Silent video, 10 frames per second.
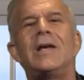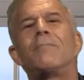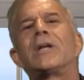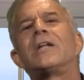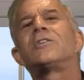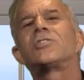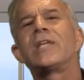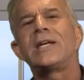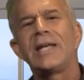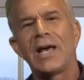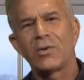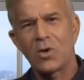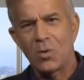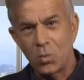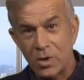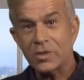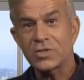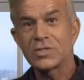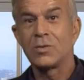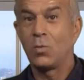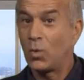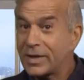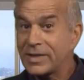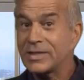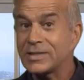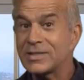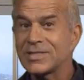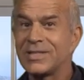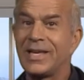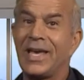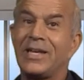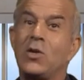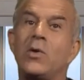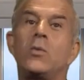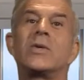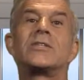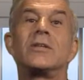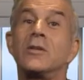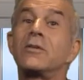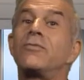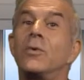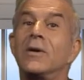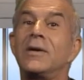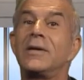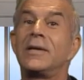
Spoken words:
But understanding how it all works, what it is, and knowing what to look for,